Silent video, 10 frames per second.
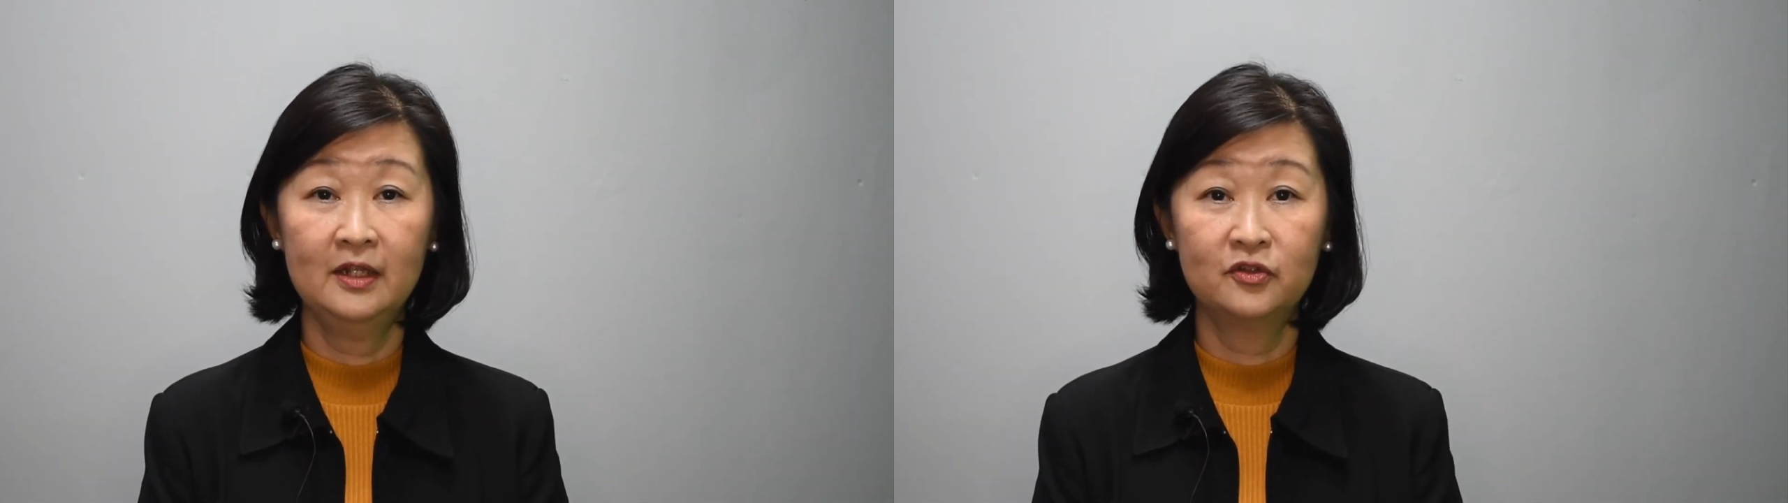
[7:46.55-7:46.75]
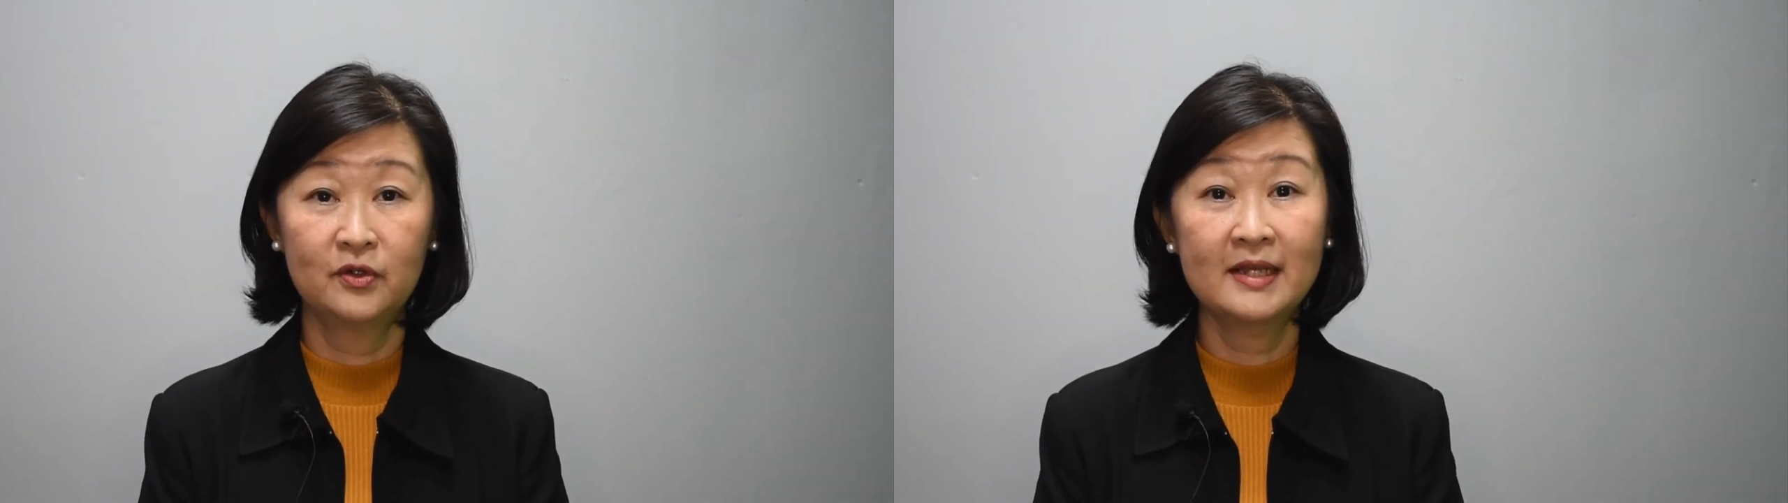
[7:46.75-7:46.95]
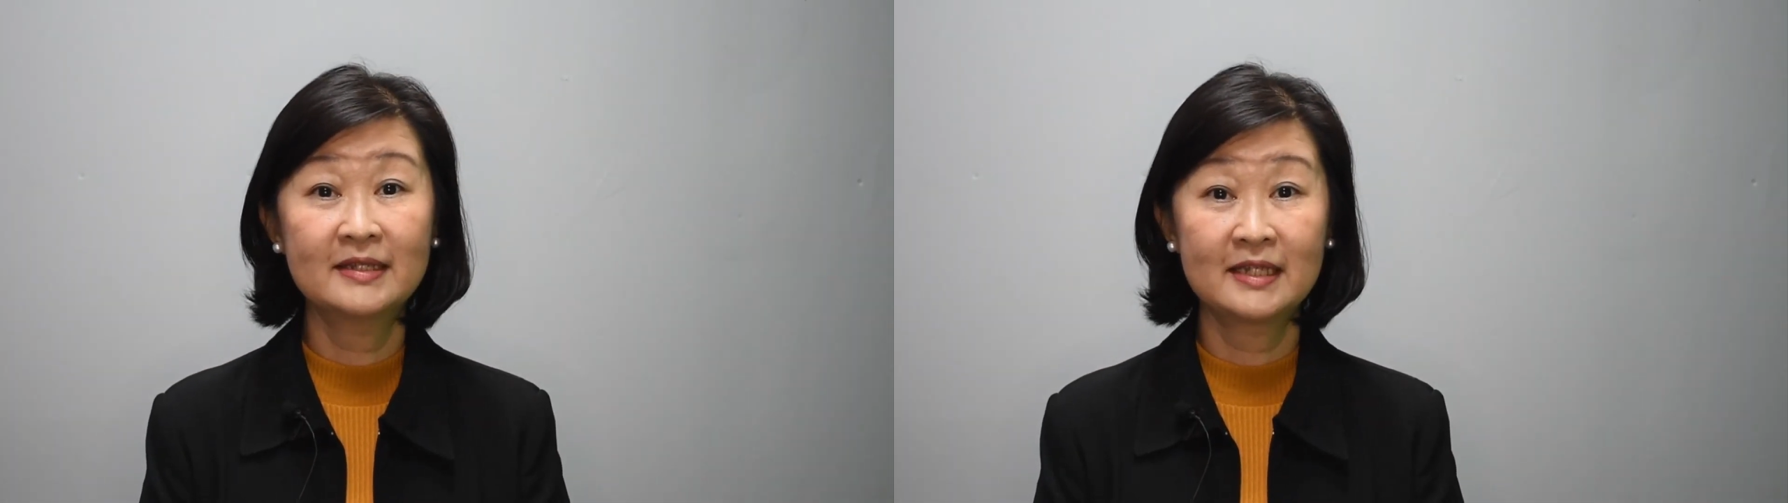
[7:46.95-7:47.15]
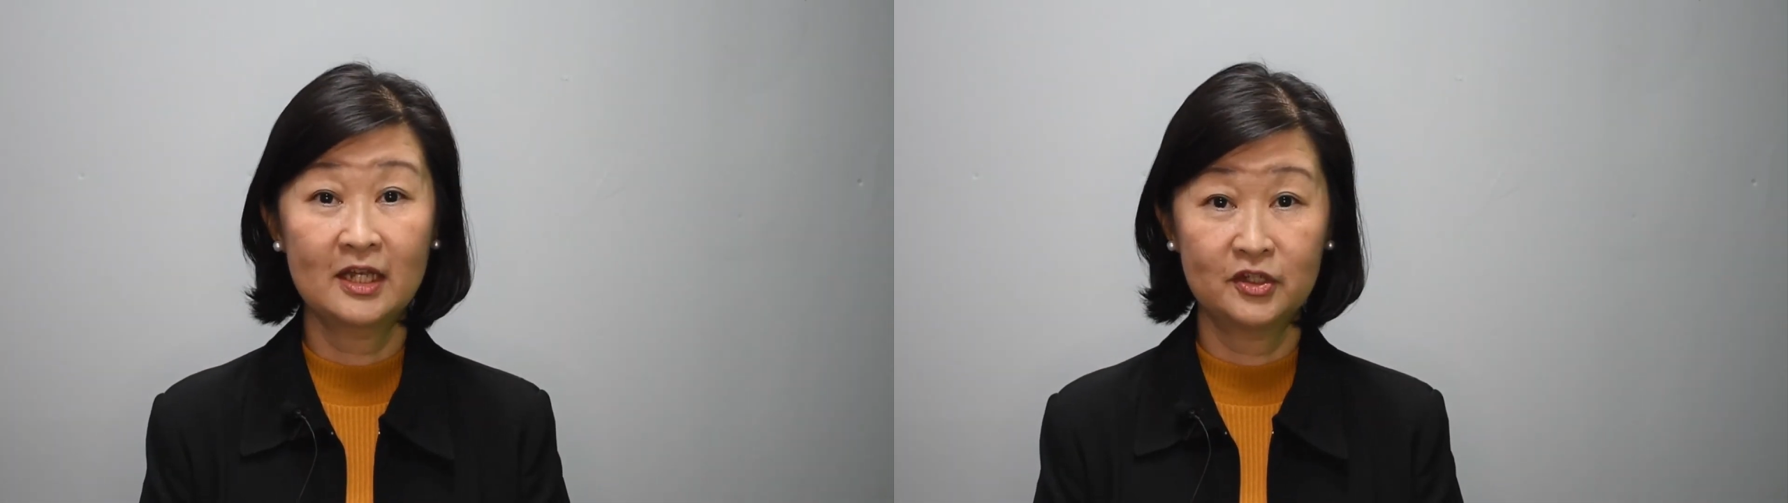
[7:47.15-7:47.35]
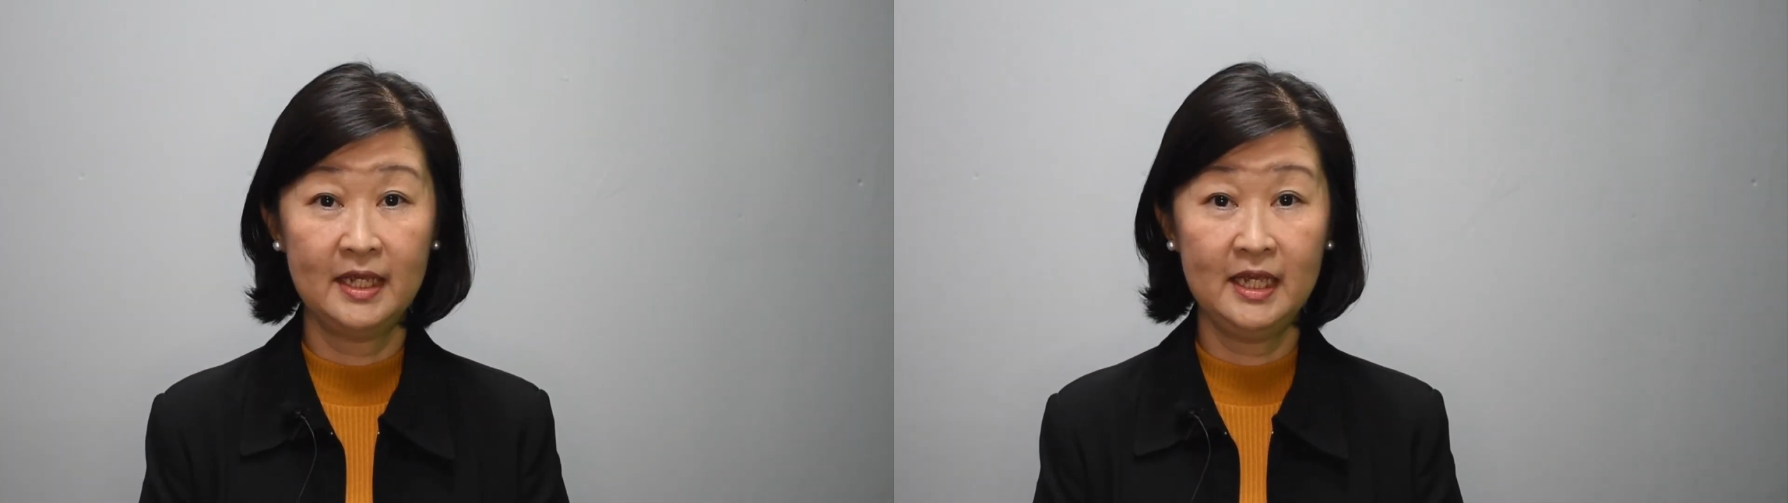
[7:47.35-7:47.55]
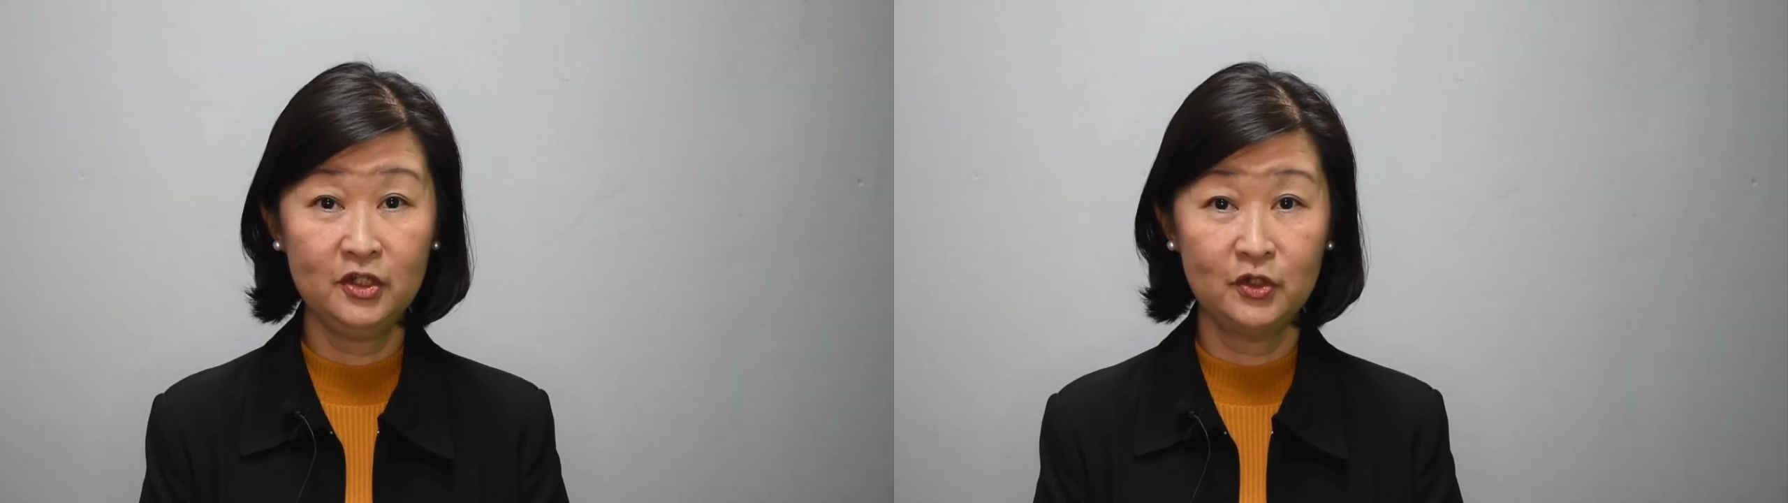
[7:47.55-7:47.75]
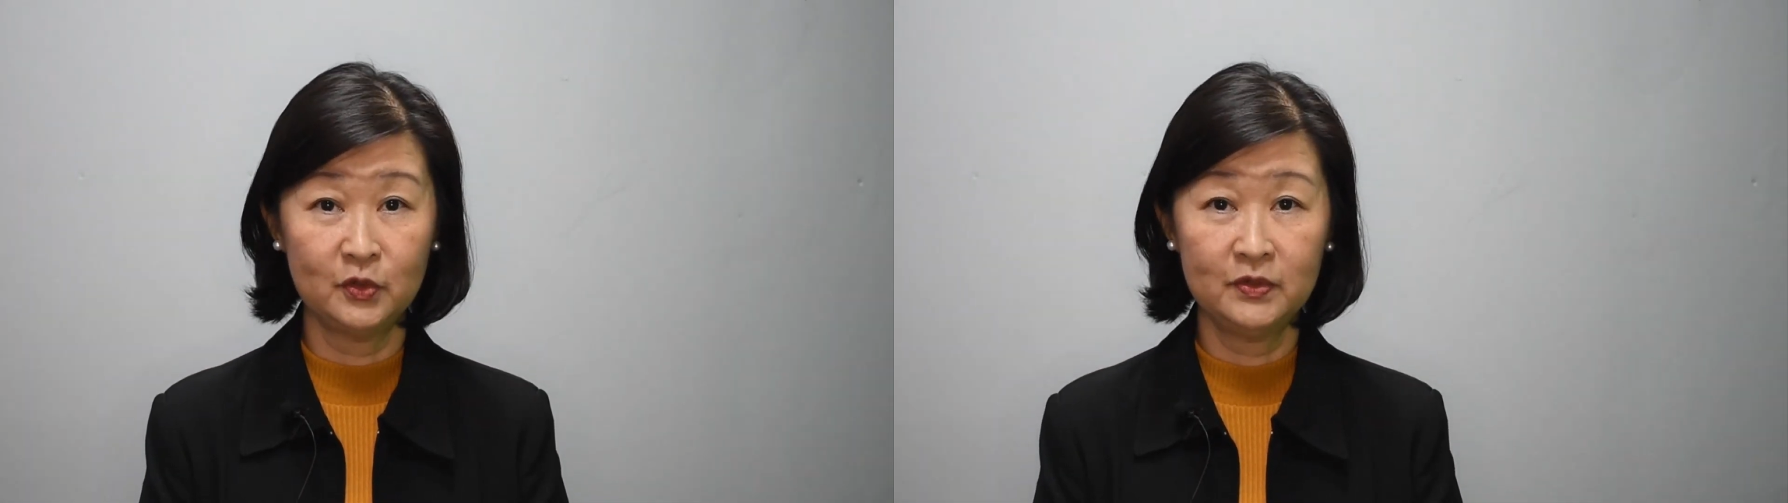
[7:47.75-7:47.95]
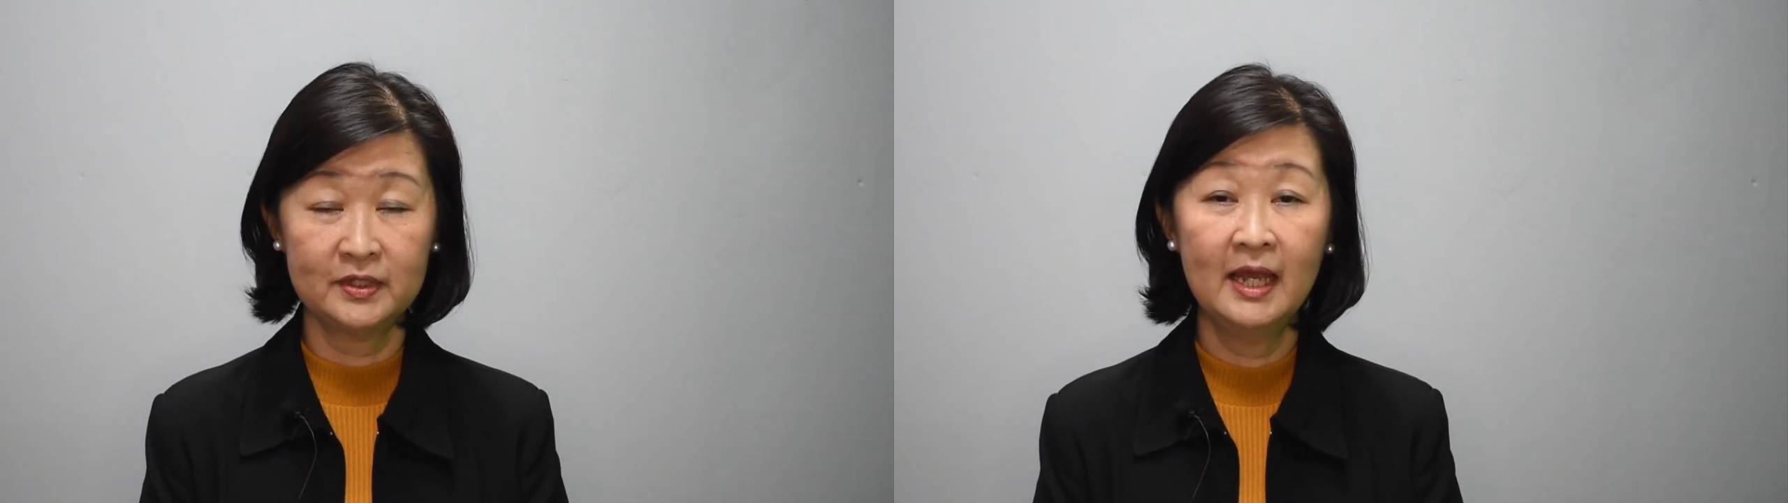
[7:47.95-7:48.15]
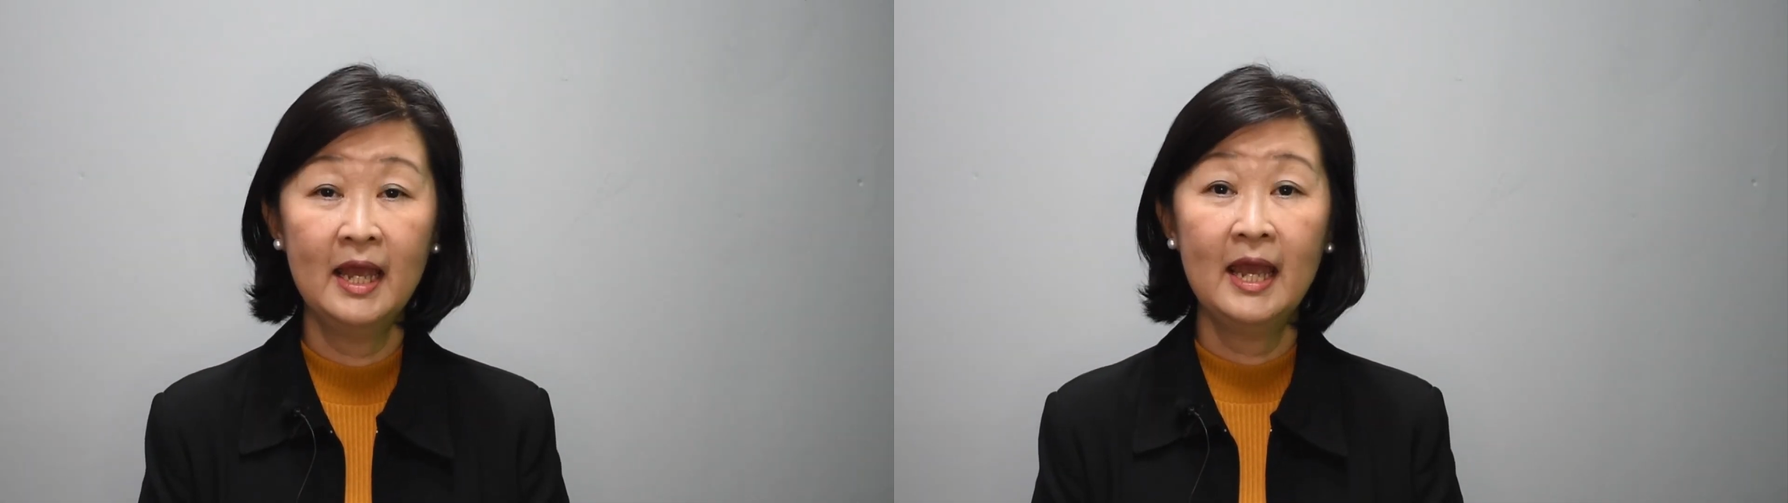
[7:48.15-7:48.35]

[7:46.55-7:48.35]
address such issues,